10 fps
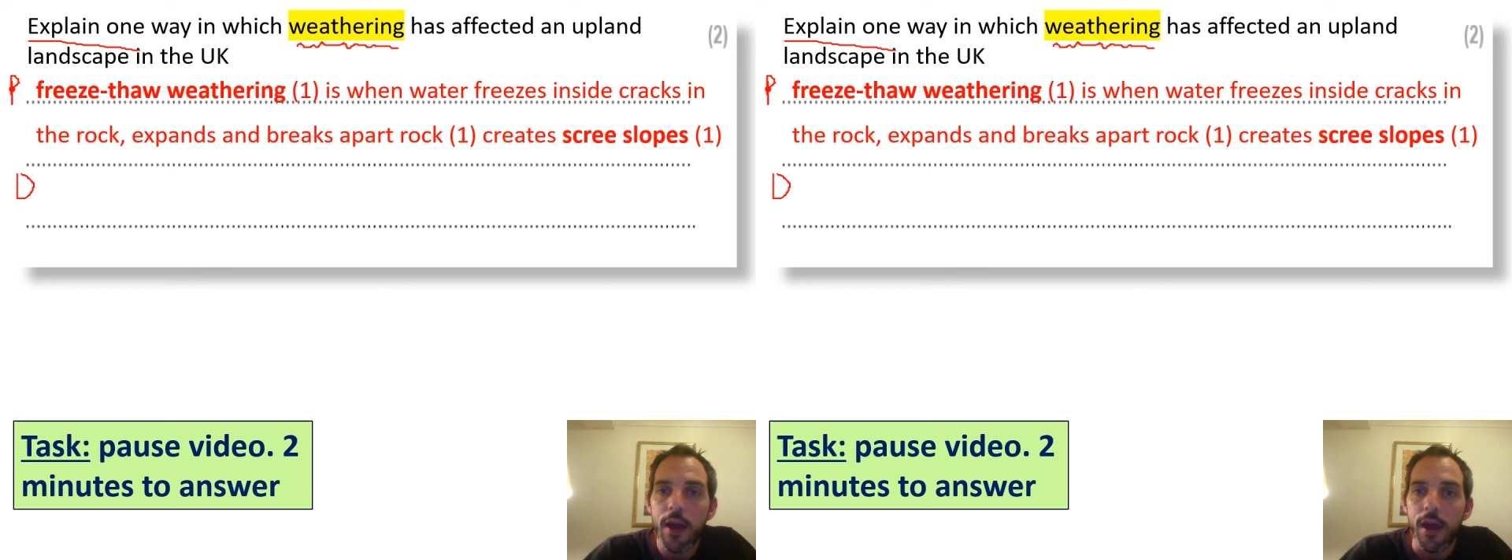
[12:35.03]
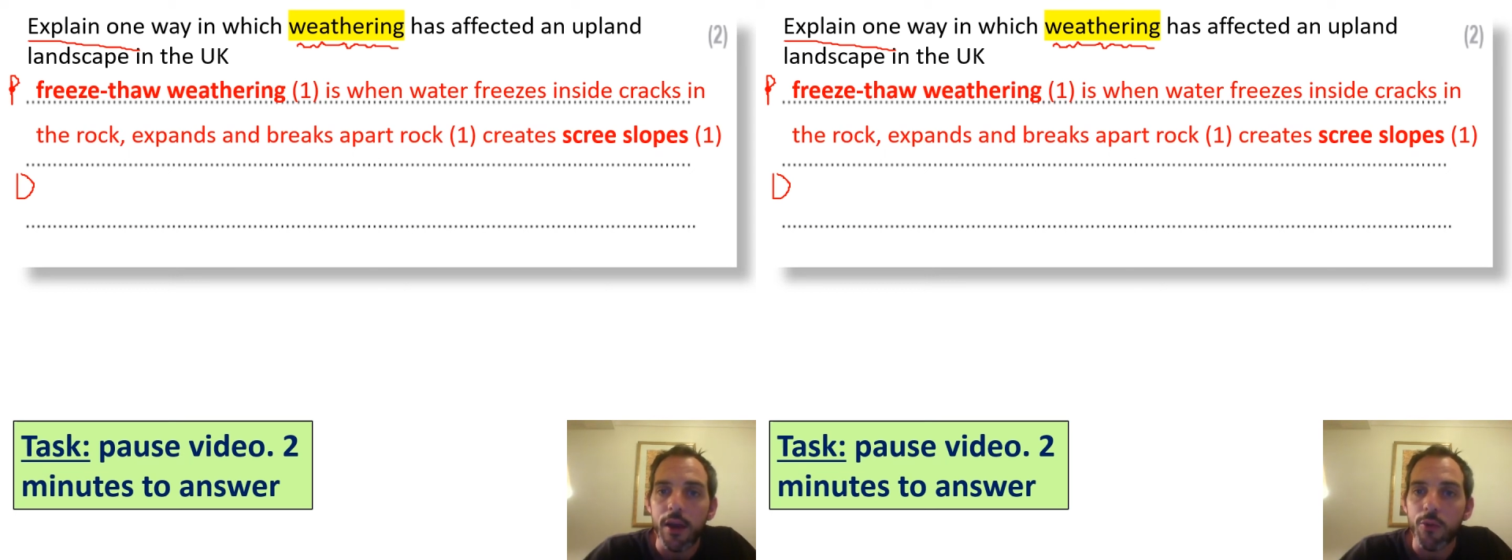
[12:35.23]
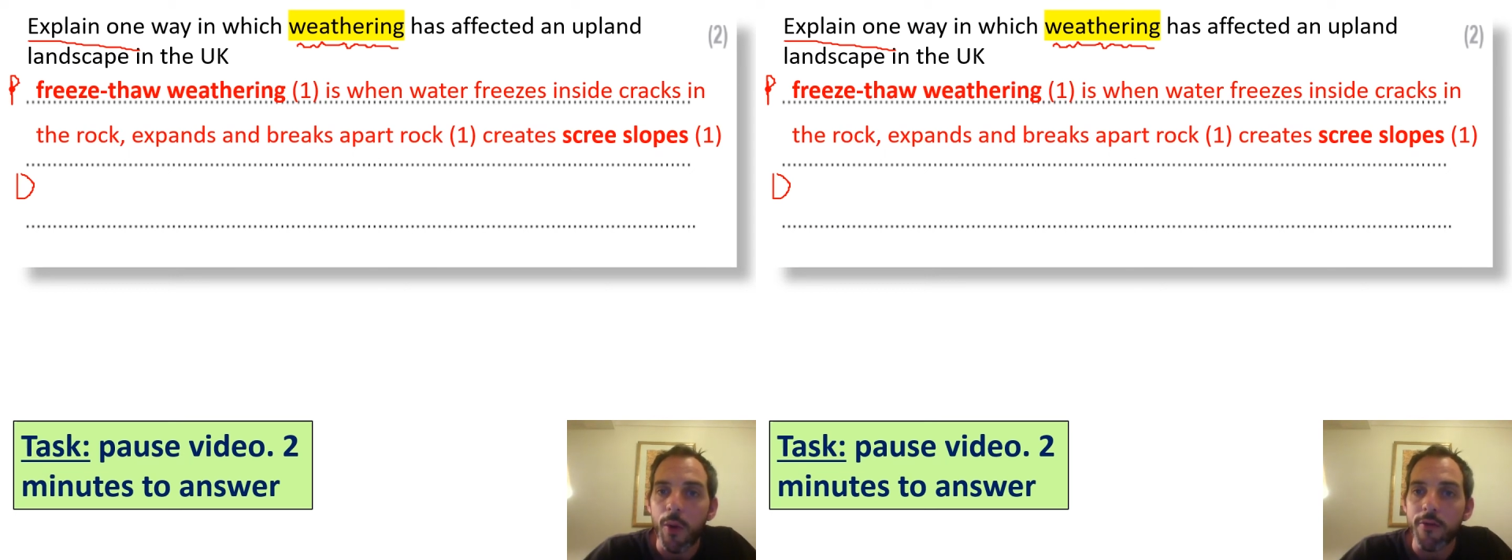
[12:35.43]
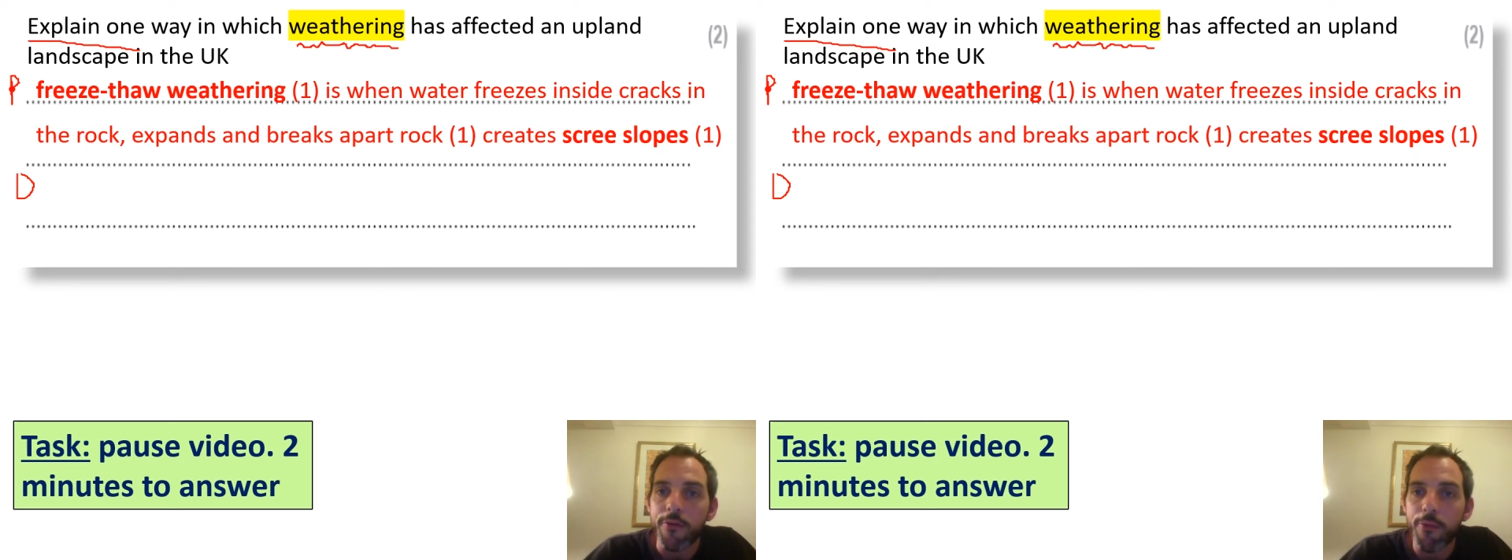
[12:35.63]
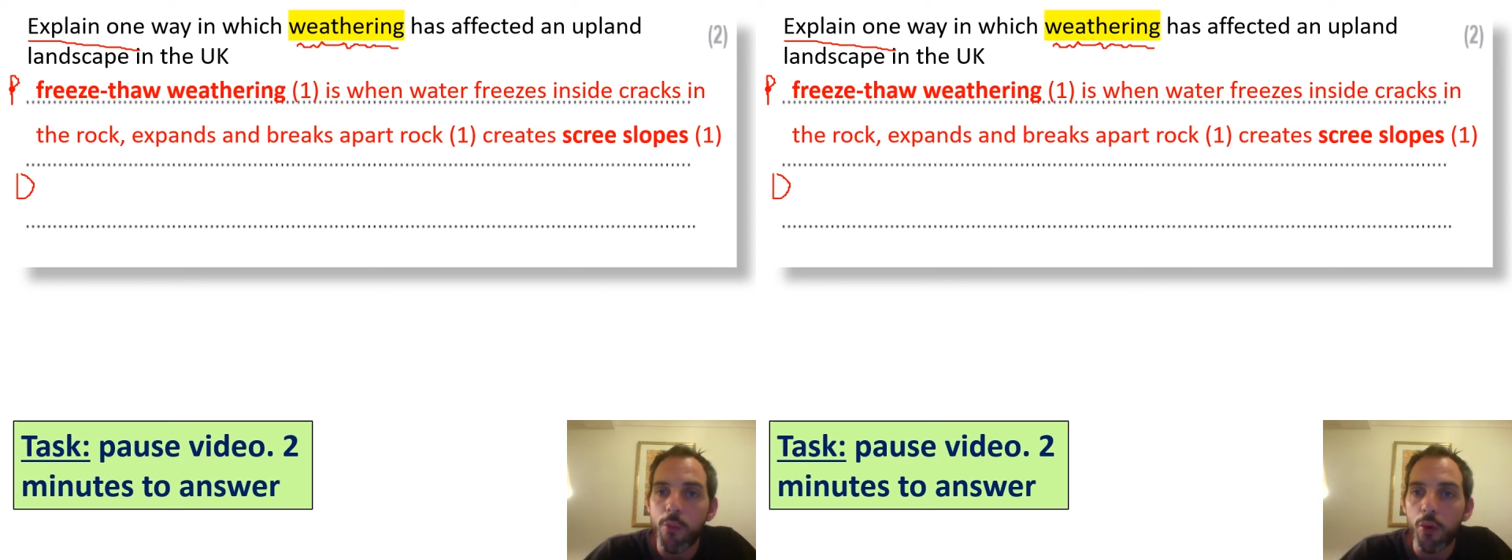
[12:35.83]
is when
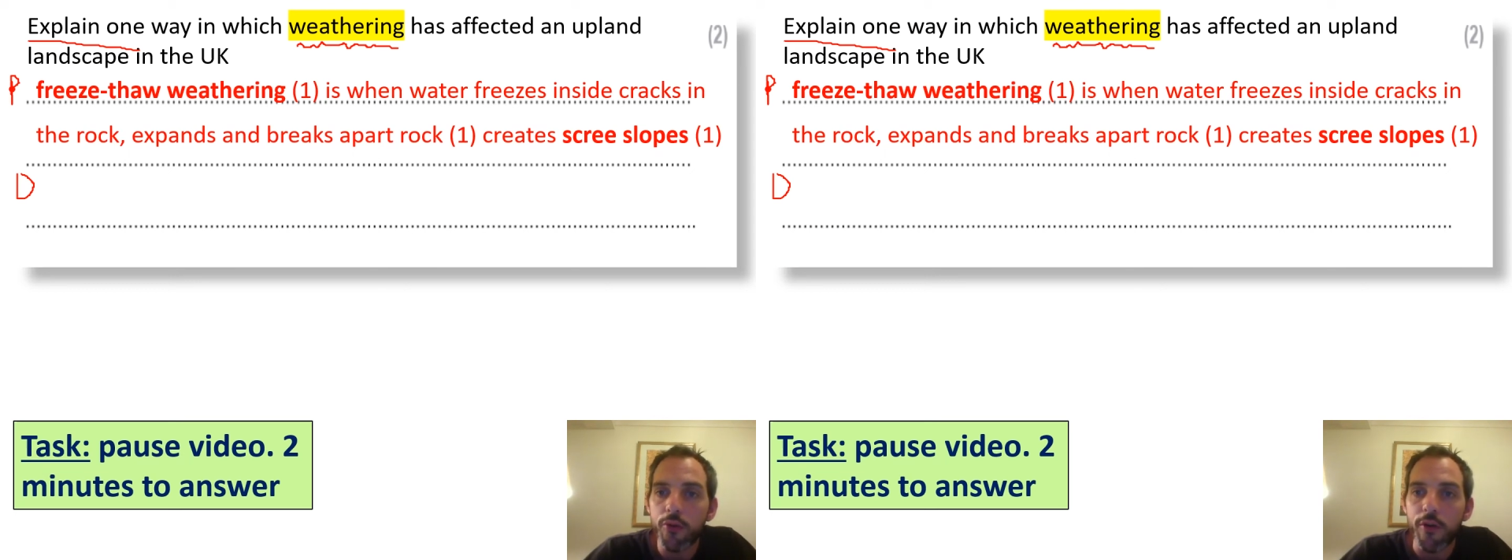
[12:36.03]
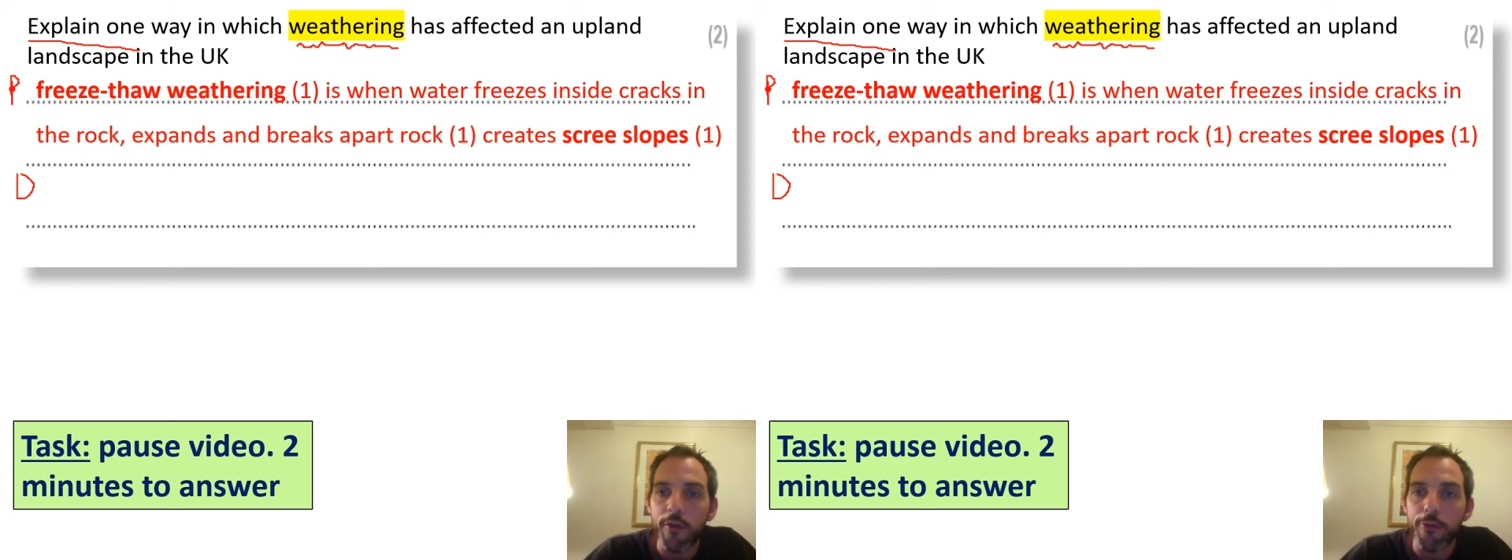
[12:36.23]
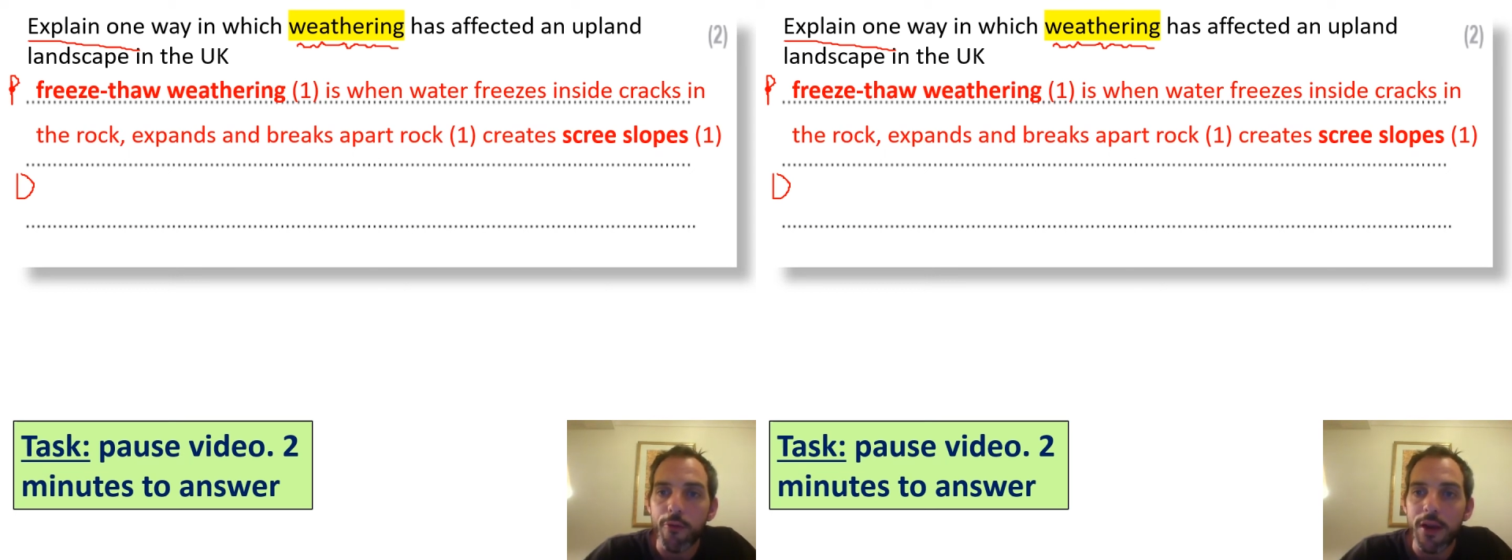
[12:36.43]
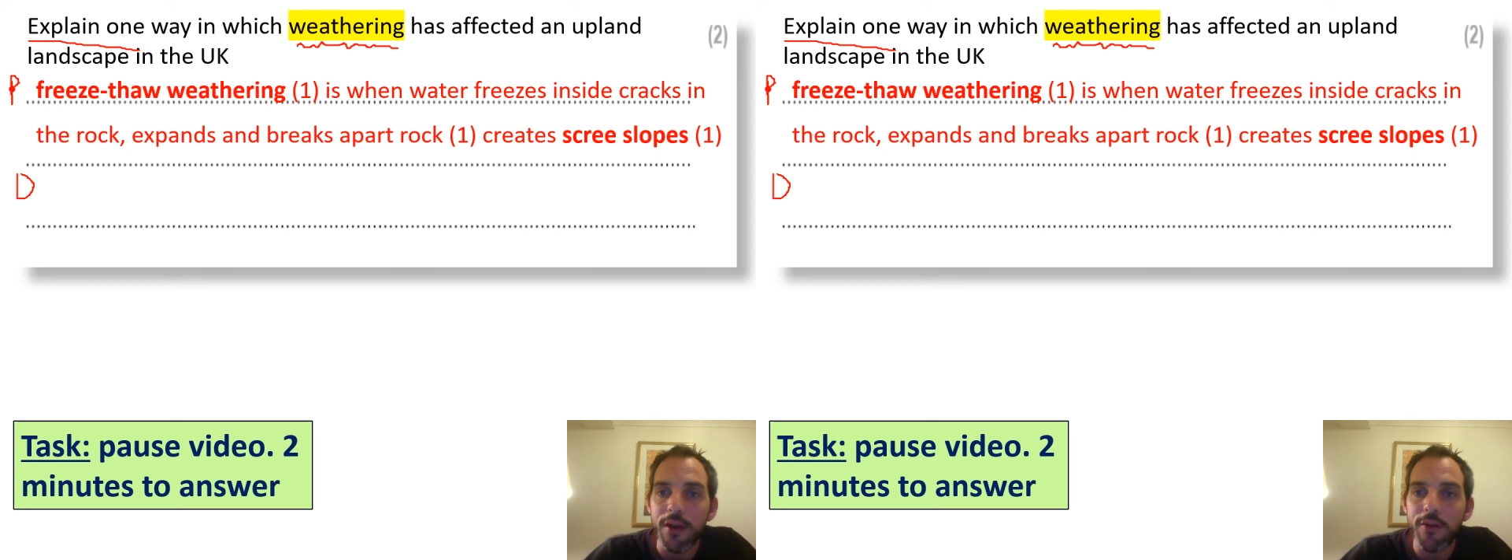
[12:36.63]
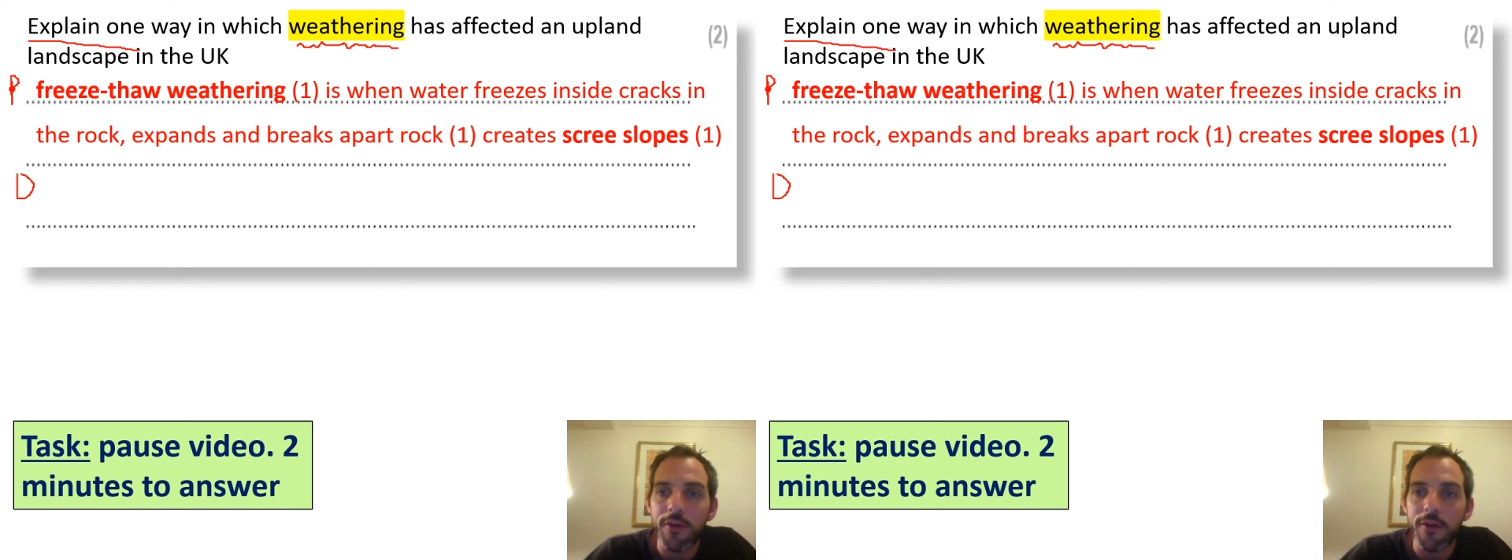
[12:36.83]
water freezes